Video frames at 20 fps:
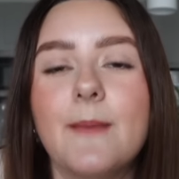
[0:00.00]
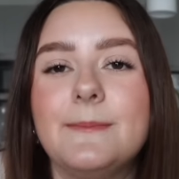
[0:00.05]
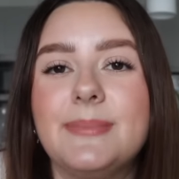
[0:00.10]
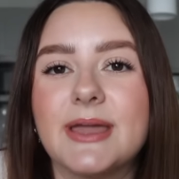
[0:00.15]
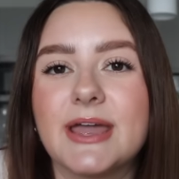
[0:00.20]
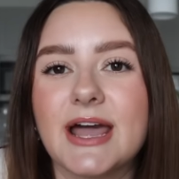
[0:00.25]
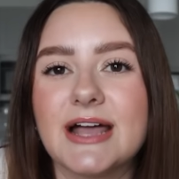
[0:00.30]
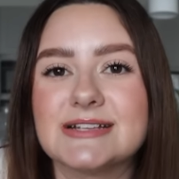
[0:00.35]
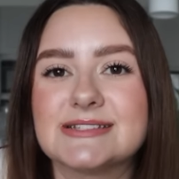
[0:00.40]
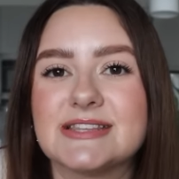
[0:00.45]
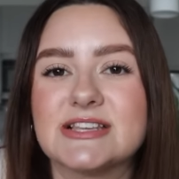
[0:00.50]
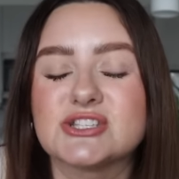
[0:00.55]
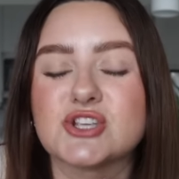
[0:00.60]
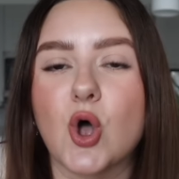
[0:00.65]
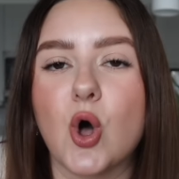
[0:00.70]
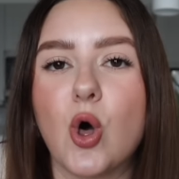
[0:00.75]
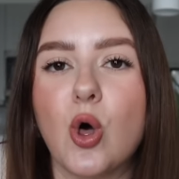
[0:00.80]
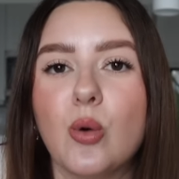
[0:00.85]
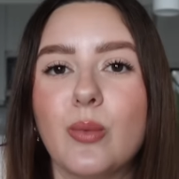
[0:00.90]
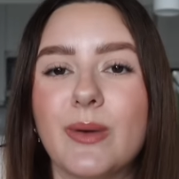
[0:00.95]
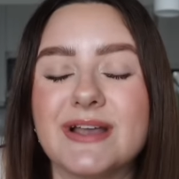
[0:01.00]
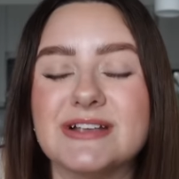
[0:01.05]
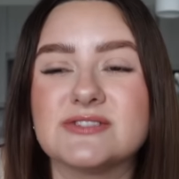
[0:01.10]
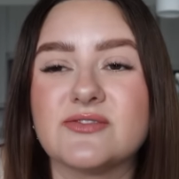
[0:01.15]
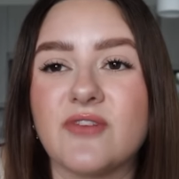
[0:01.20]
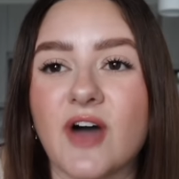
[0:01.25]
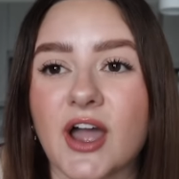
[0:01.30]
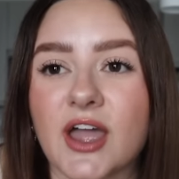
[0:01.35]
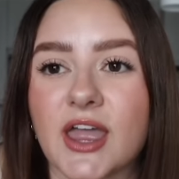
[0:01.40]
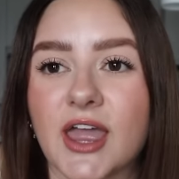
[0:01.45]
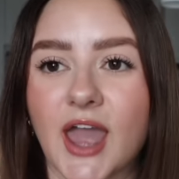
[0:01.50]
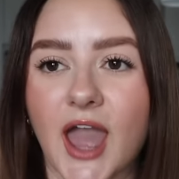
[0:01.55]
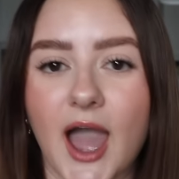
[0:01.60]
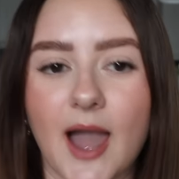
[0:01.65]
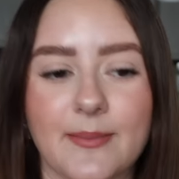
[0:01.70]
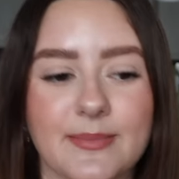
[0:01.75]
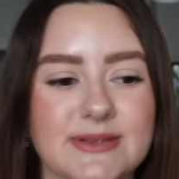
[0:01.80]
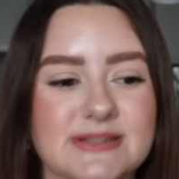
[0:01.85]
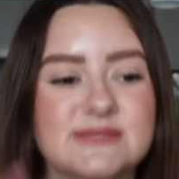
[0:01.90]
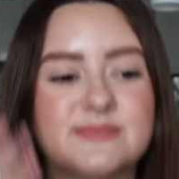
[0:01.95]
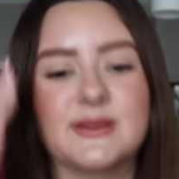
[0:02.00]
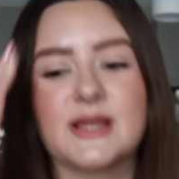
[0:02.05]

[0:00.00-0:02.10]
Because this always fucking happens.